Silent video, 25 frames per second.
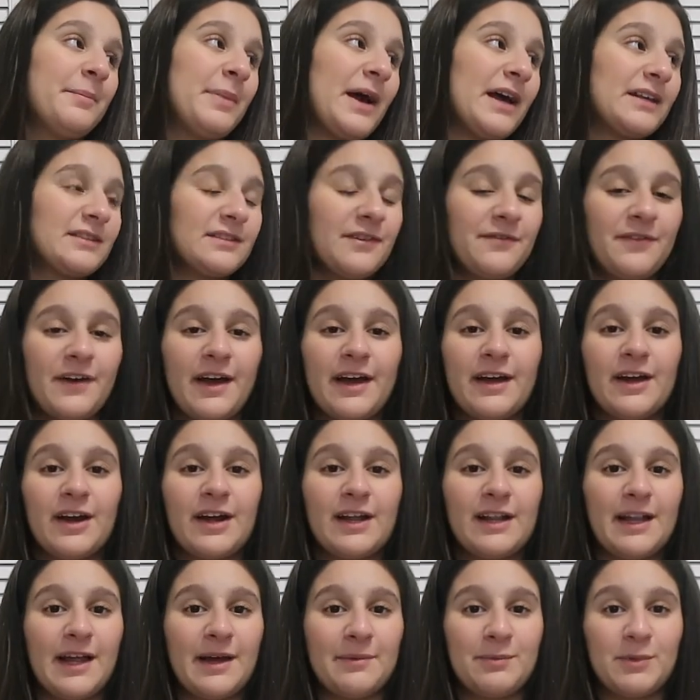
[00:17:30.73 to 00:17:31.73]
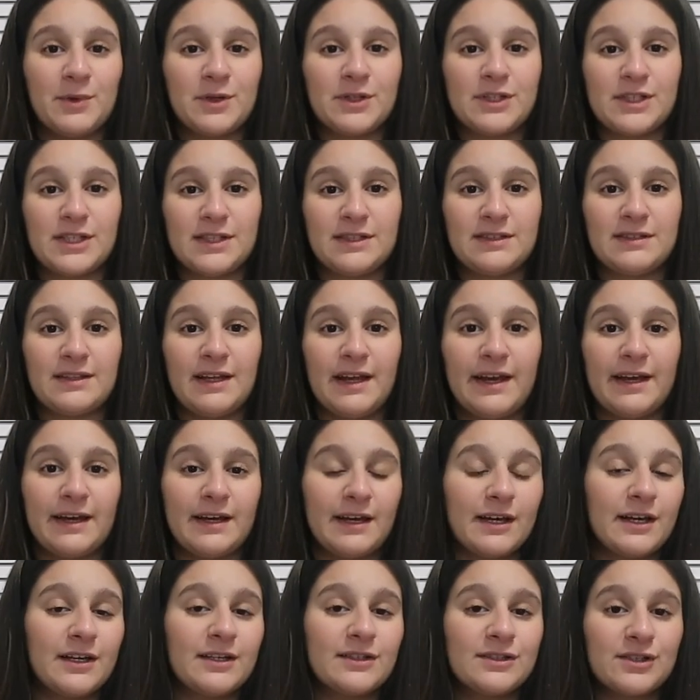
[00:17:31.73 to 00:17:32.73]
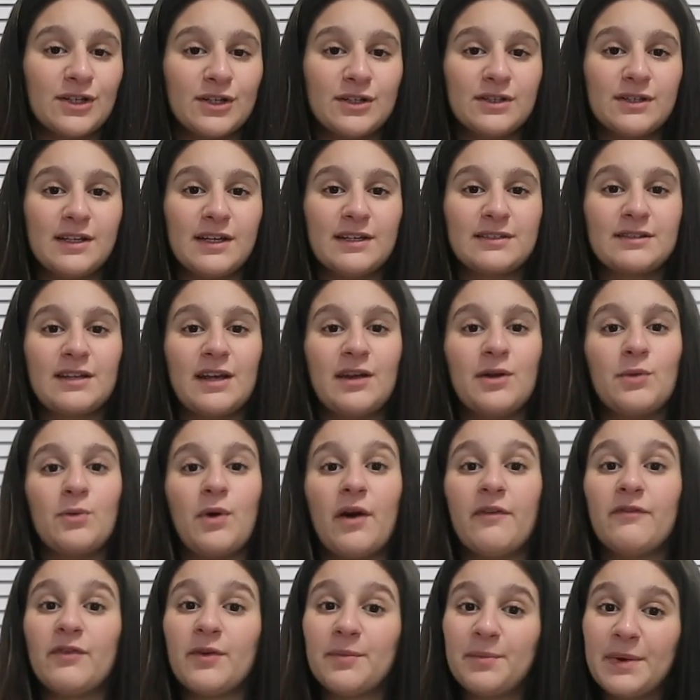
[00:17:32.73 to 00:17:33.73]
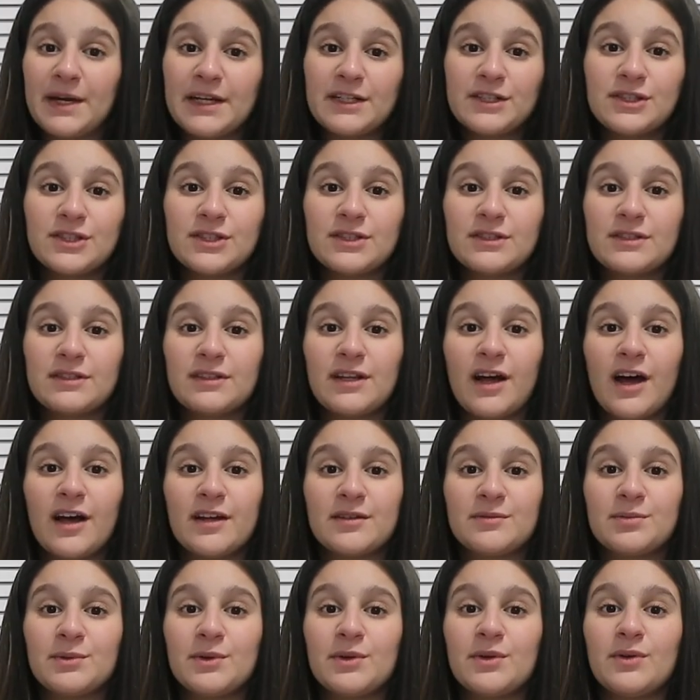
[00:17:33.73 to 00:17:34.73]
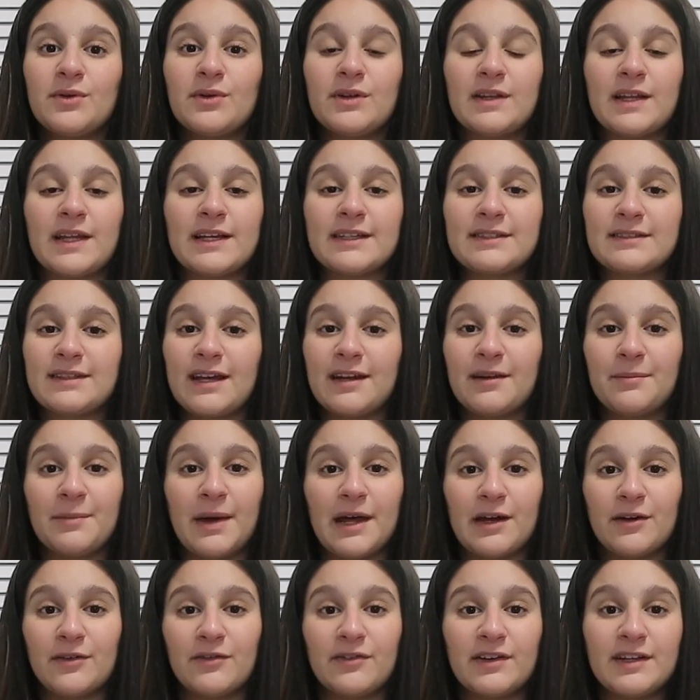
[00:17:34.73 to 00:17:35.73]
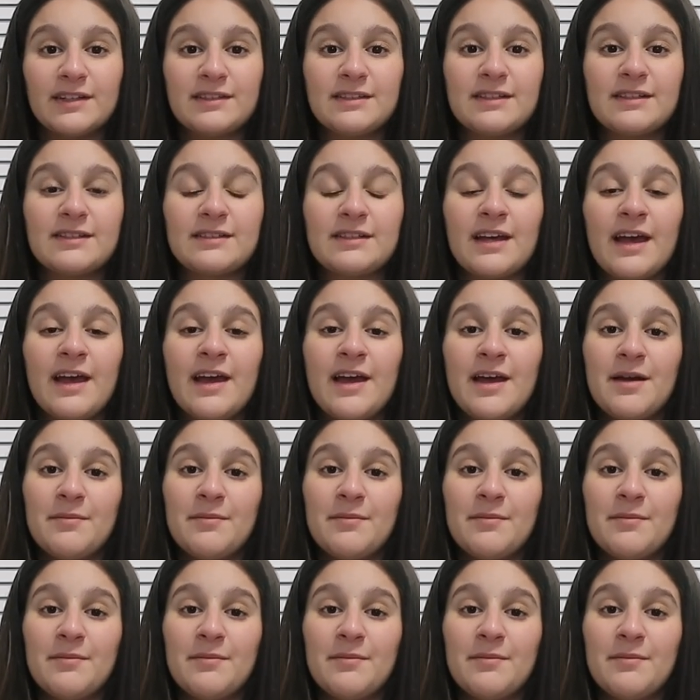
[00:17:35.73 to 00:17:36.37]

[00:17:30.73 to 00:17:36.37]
pacifier clip, or just like certain things that you want for pictures in the hospital and like sentimental reasons,